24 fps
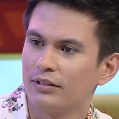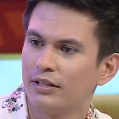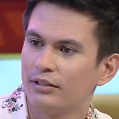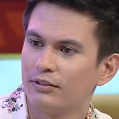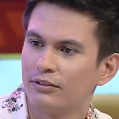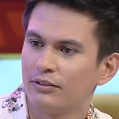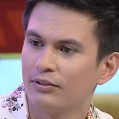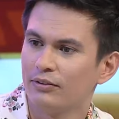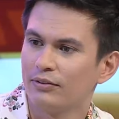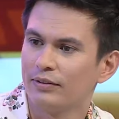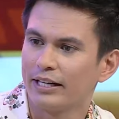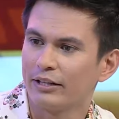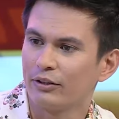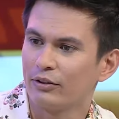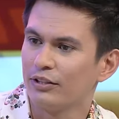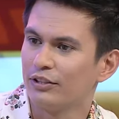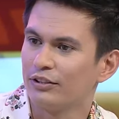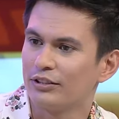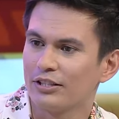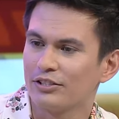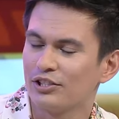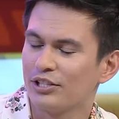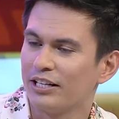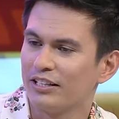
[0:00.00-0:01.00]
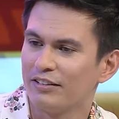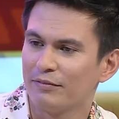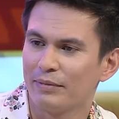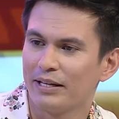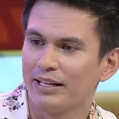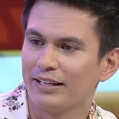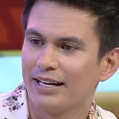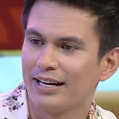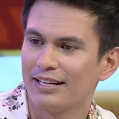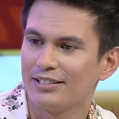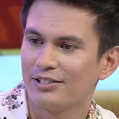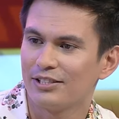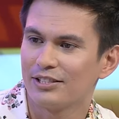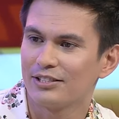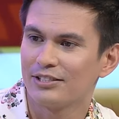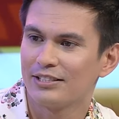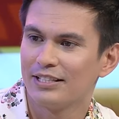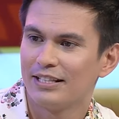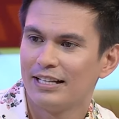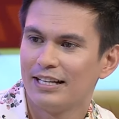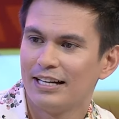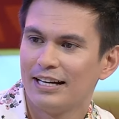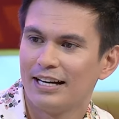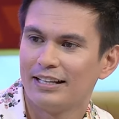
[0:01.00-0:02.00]
mm-hmm. ano, I couldn't touch any of my gadgets.
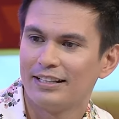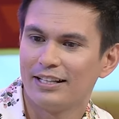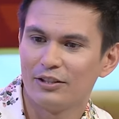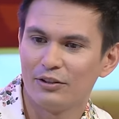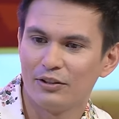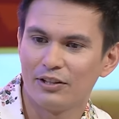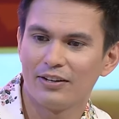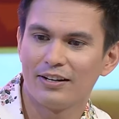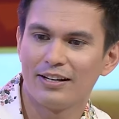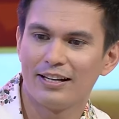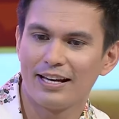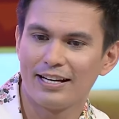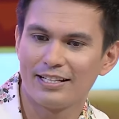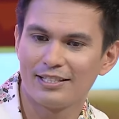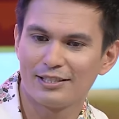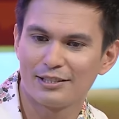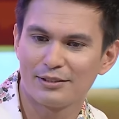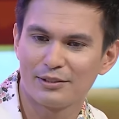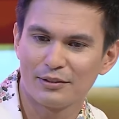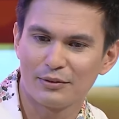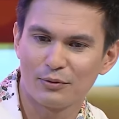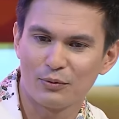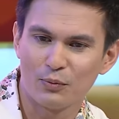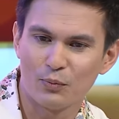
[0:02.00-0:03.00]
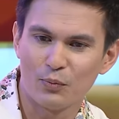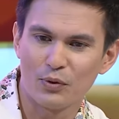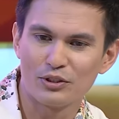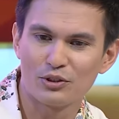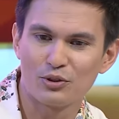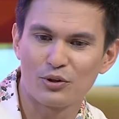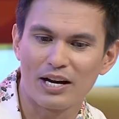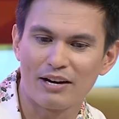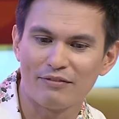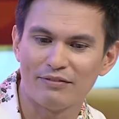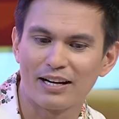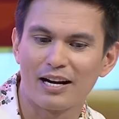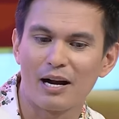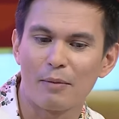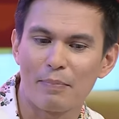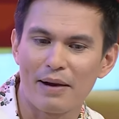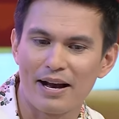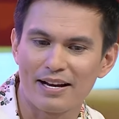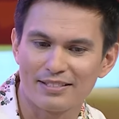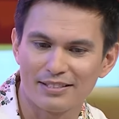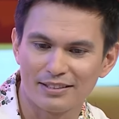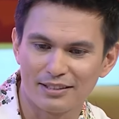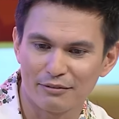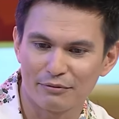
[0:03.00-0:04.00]
Mm-hmm. And then you realize, once you have the
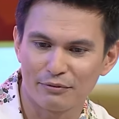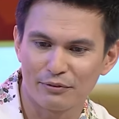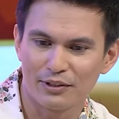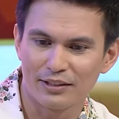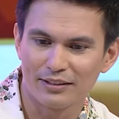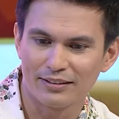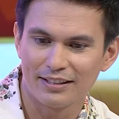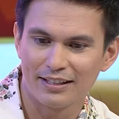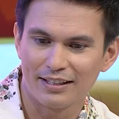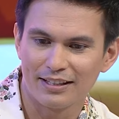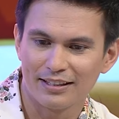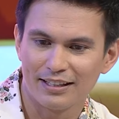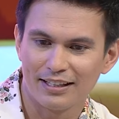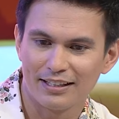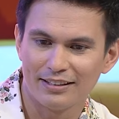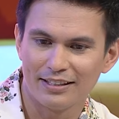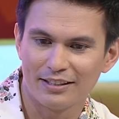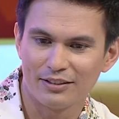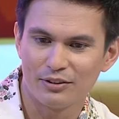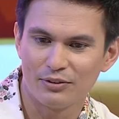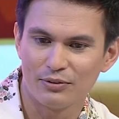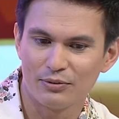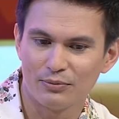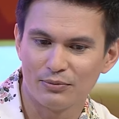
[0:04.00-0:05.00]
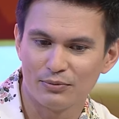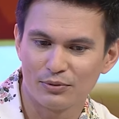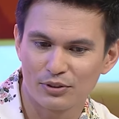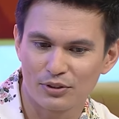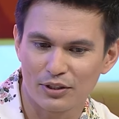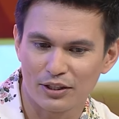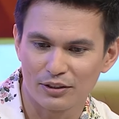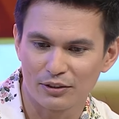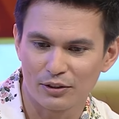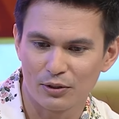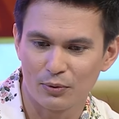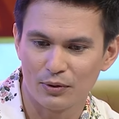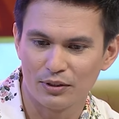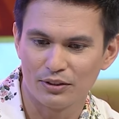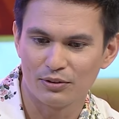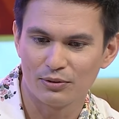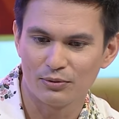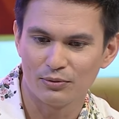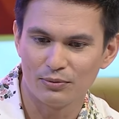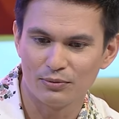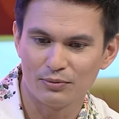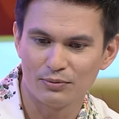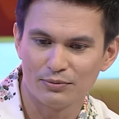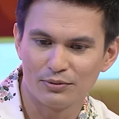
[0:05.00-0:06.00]
capacity for it na, and then you start going to
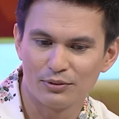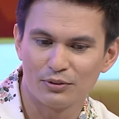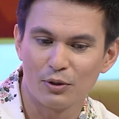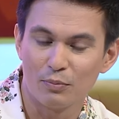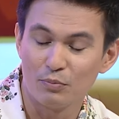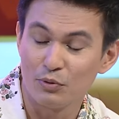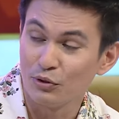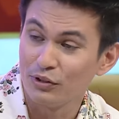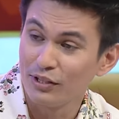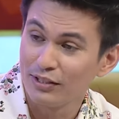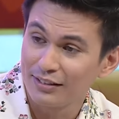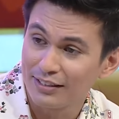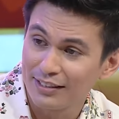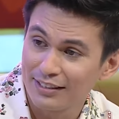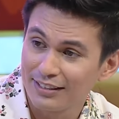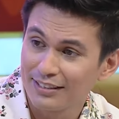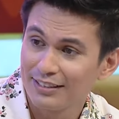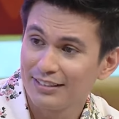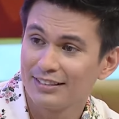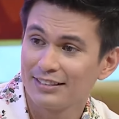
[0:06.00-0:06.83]
community,